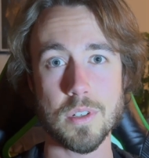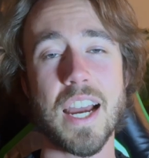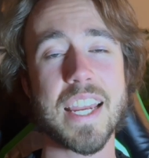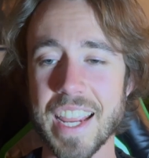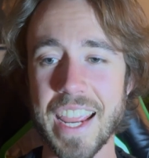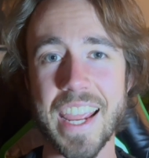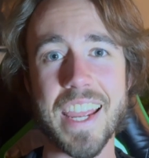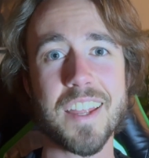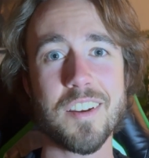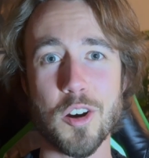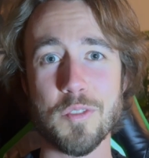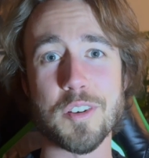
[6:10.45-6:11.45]
I
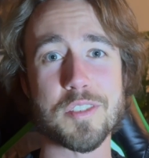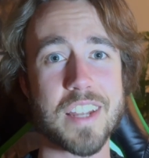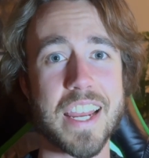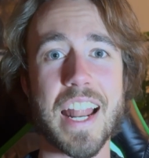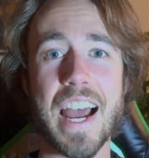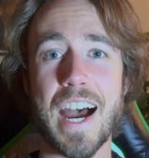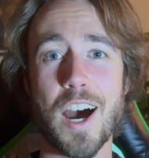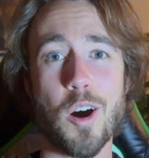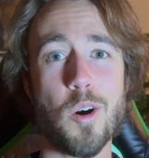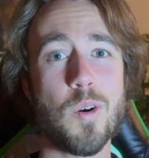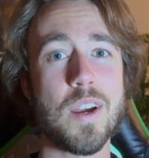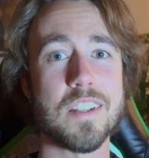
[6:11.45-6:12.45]
can't overstate how